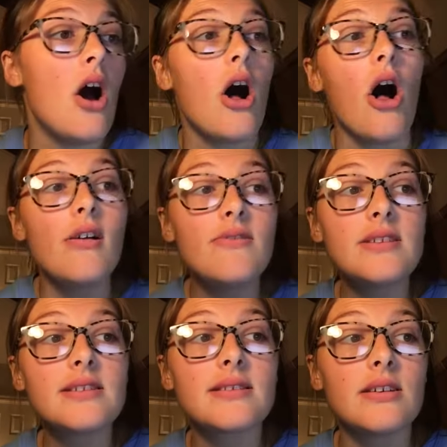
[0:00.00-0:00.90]
All of
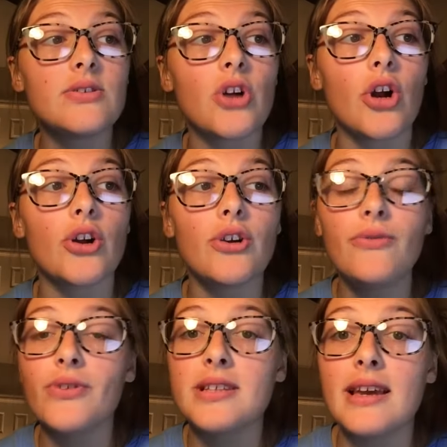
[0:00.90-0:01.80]
these skills are good
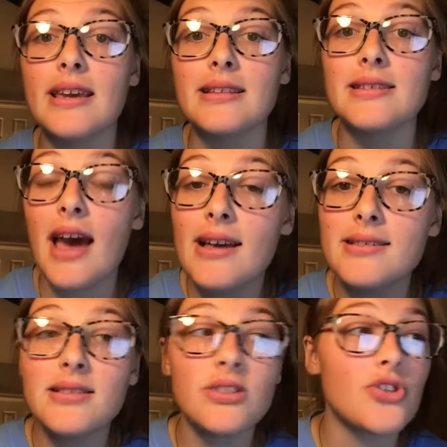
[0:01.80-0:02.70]
for taking
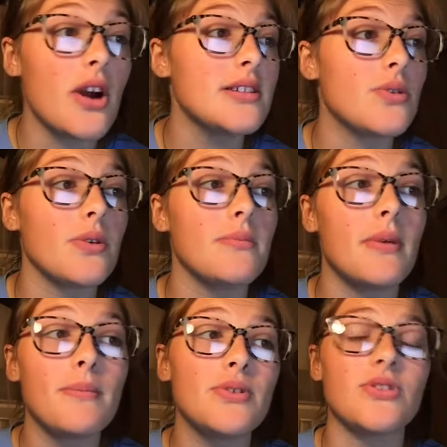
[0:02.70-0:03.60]
tests, trying to
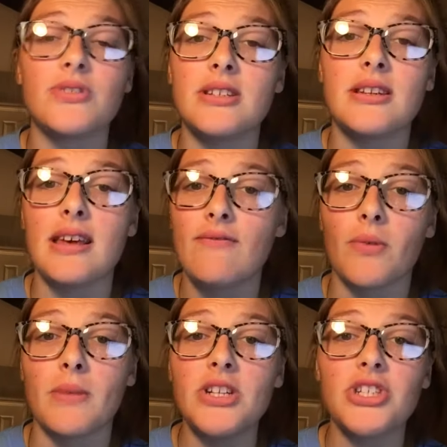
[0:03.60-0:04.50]
remember certain
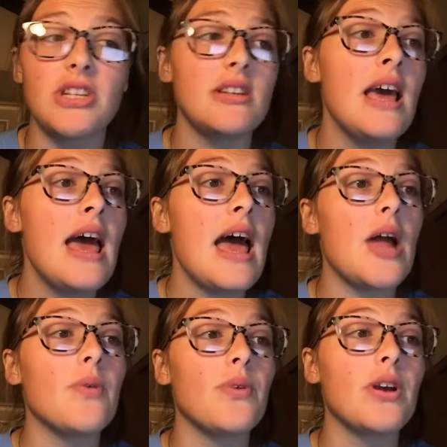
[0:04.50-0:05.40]
information,
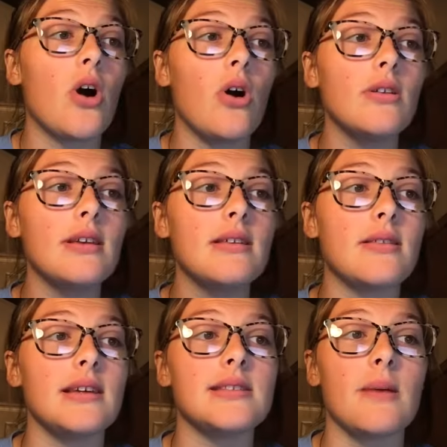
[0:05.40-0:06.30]
and recalling
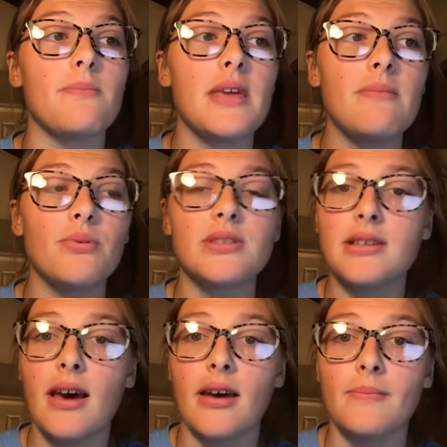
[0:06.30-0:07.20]
things that people
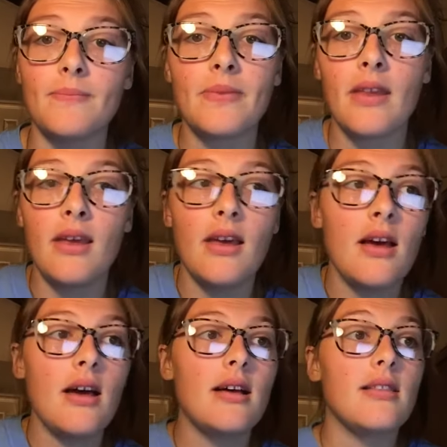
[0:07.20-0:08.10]
said.
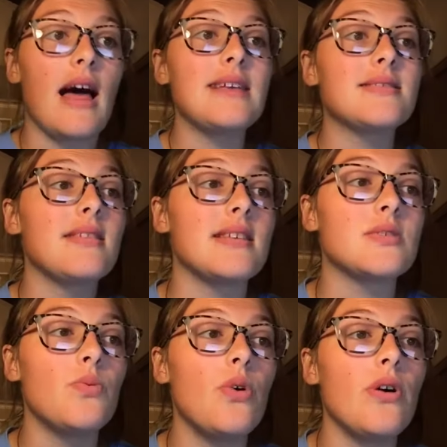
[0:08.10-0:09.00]
Lastly, this
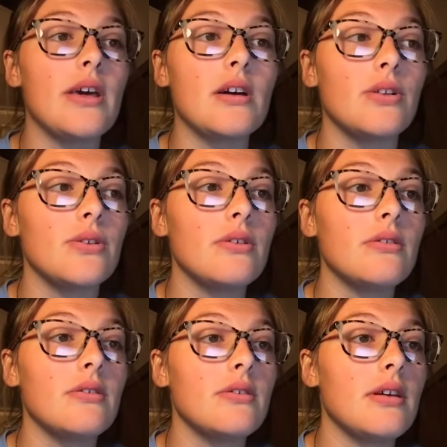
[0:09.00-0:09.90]
will
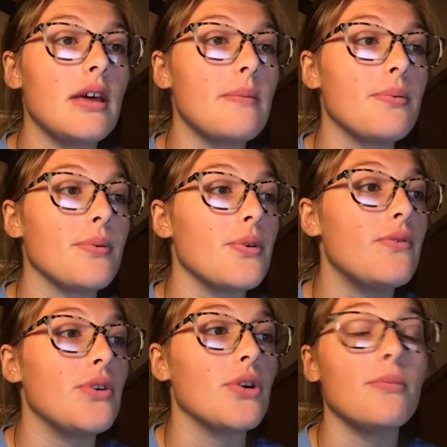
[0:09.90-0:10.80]
improve
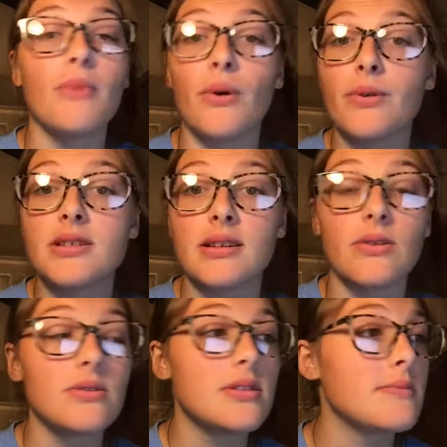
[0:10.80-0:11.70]
your motor
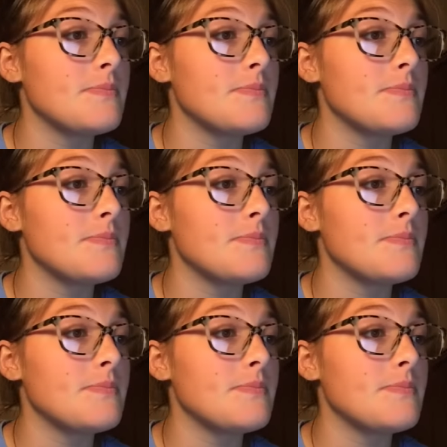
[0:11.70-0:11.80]
skills.